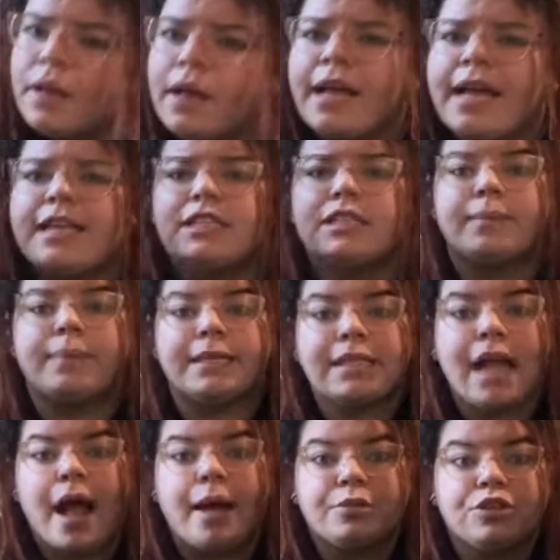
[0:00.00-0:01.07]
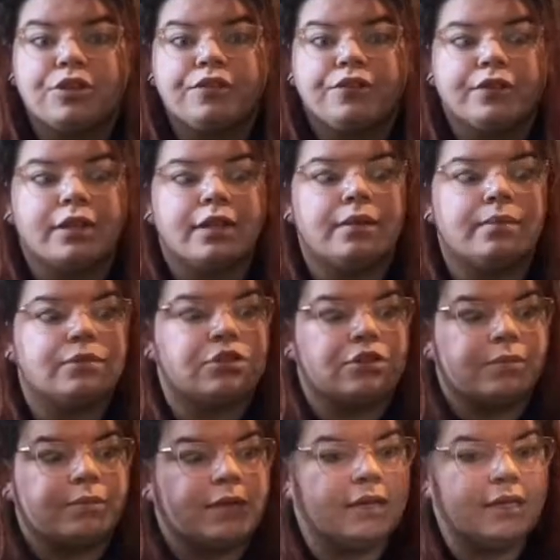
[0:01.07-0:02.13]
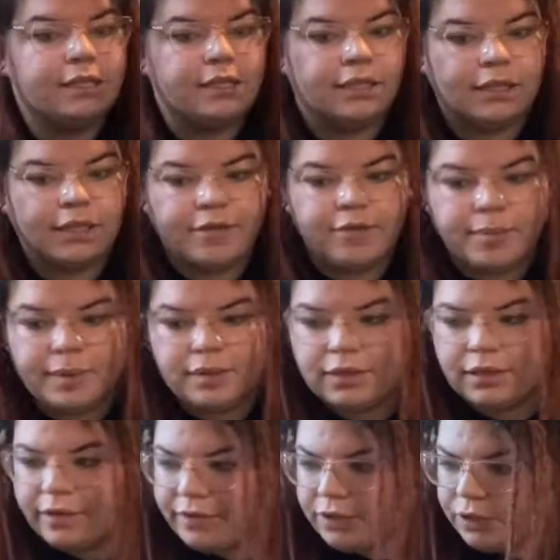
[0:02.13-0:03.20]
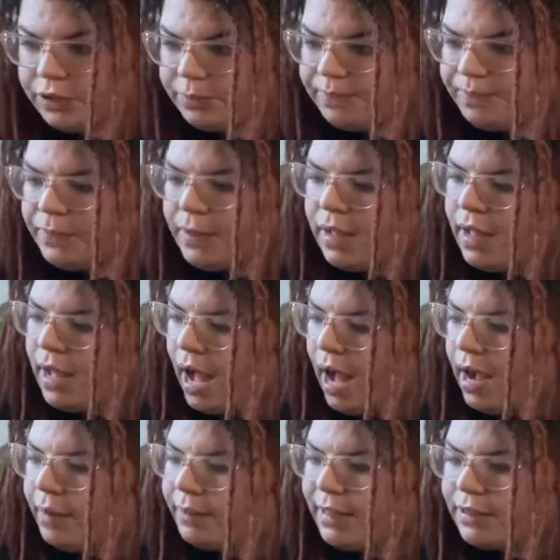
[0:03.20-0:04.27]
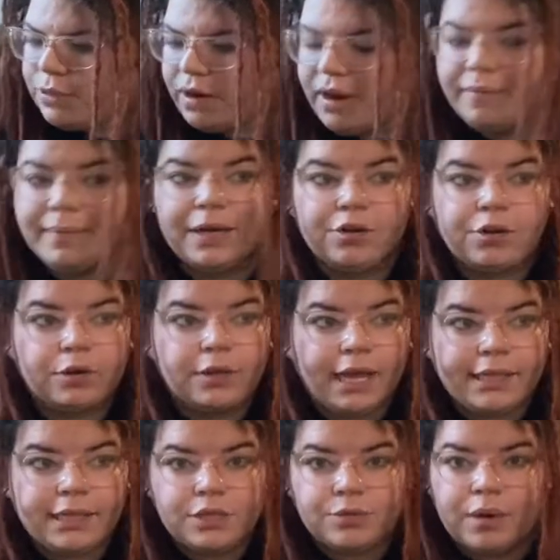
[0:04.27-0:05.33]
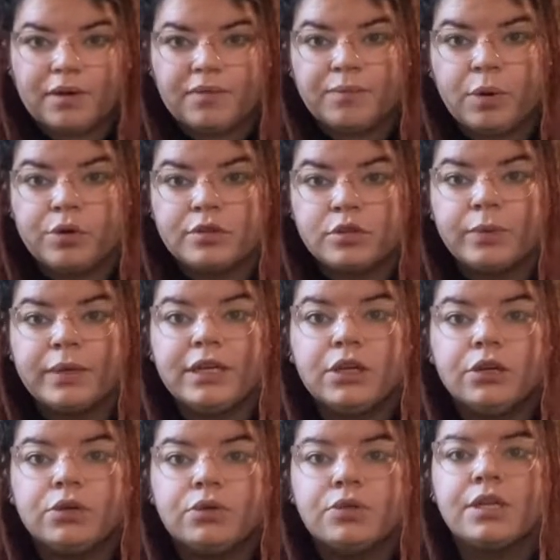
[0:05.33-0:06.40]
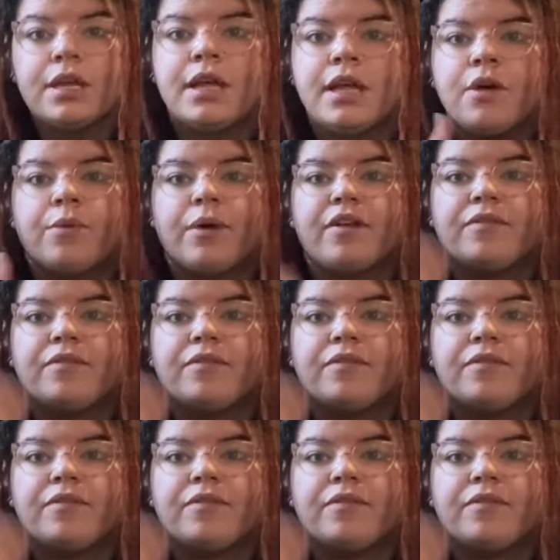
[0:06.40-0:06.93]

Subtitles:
It's the best option for them. So I'm gonna leave them in the living room. That's where I have my grow light. That's where I have most windows, where I have